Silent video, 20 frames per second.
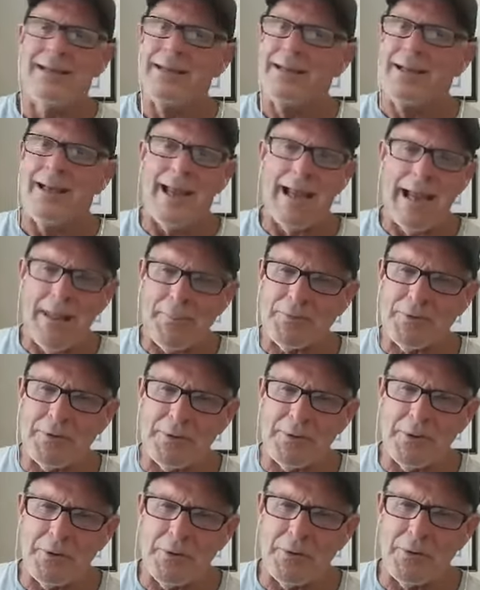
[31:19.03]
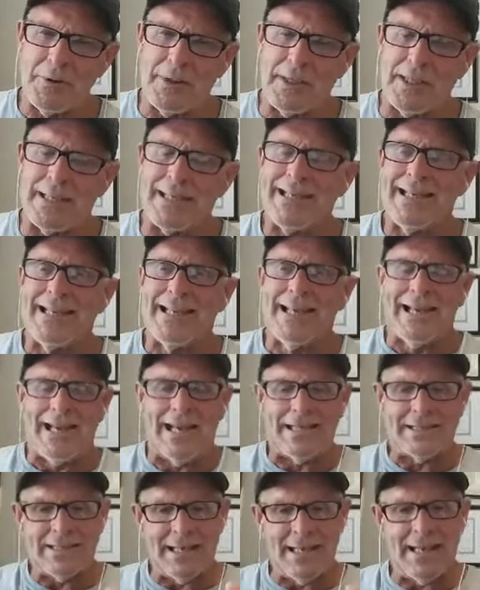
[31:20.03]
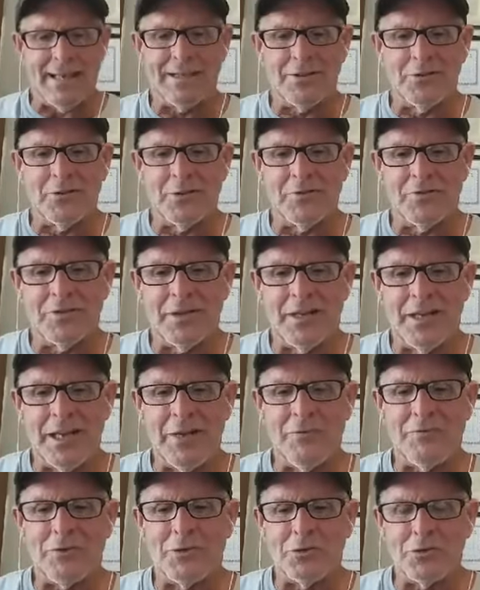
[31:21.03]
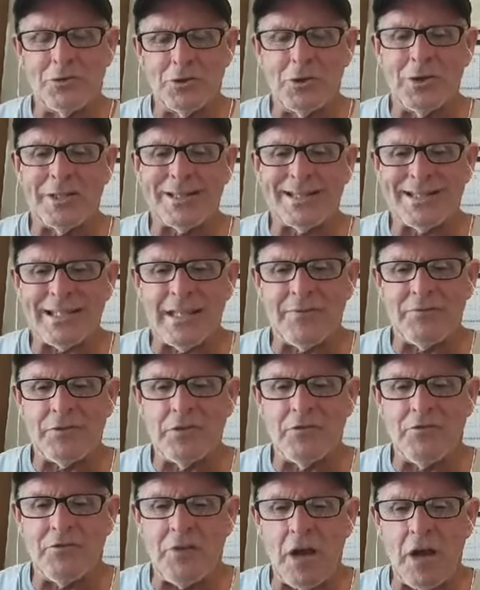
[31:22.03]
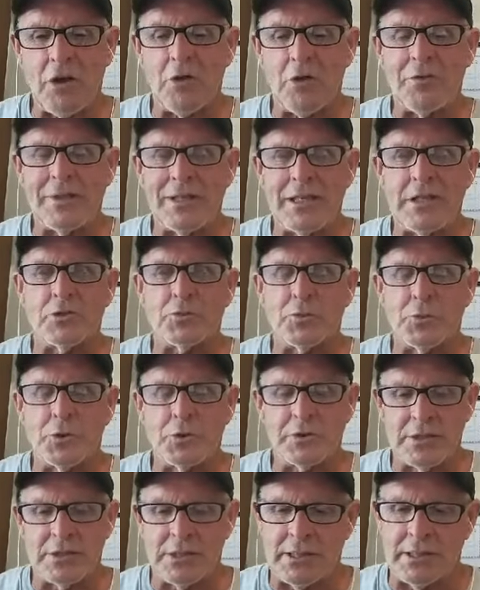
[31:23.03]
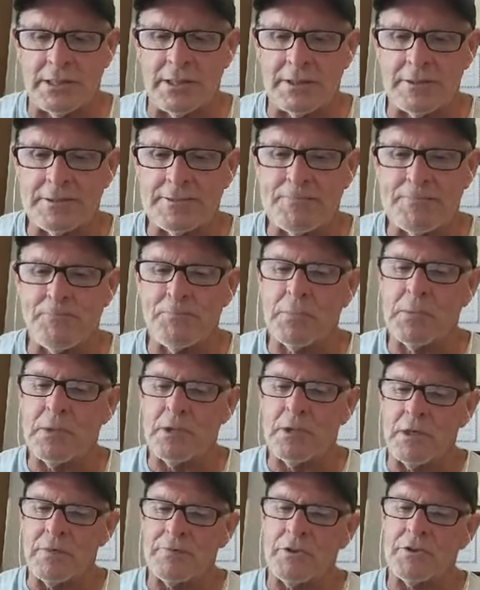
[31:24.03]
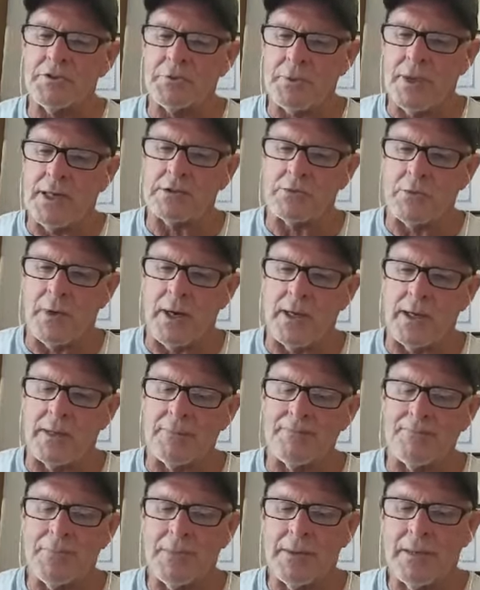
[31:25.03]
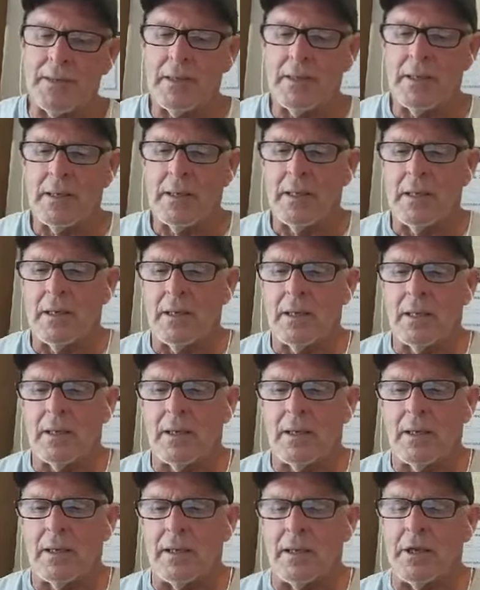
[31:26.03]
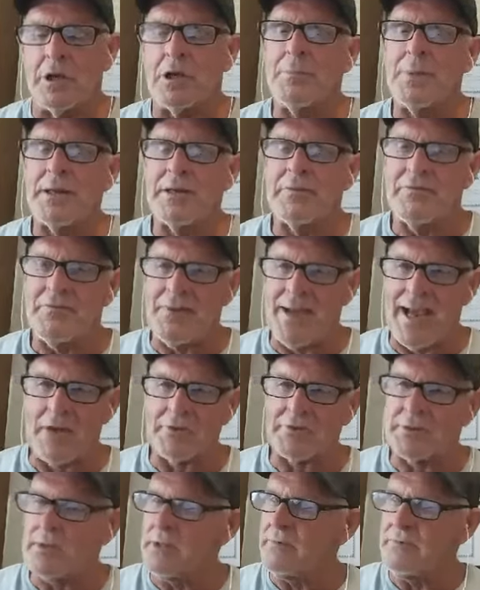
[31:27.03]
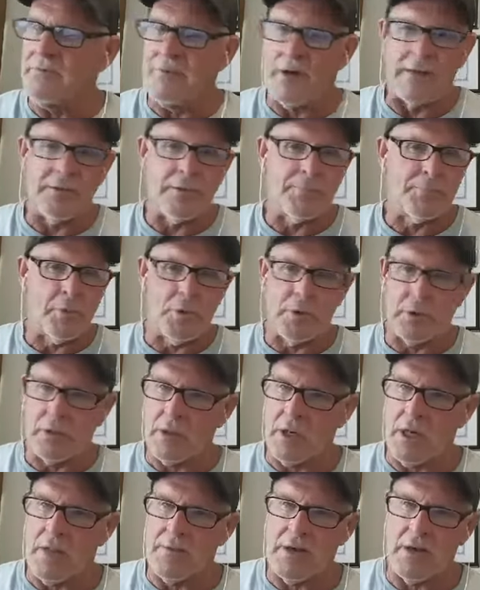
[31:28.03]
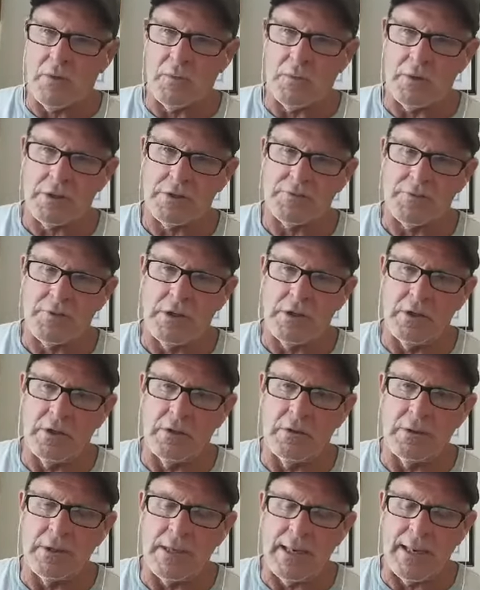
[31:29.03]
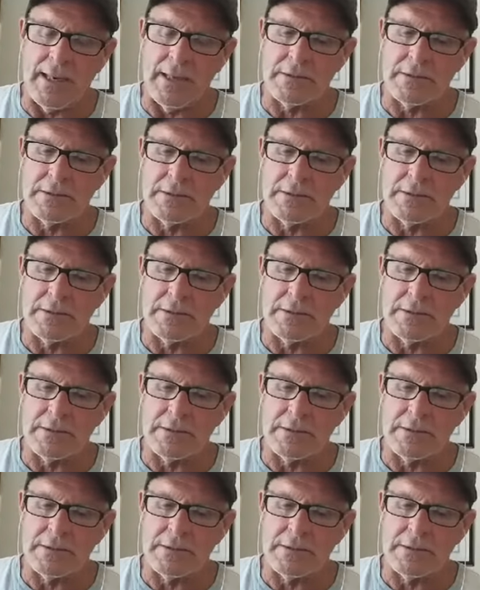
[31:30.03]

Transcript: Absolutely. I tell you, if you do it, if you follow these routines, interval strength training, intermittent fasting, find the protocol that works for you guys,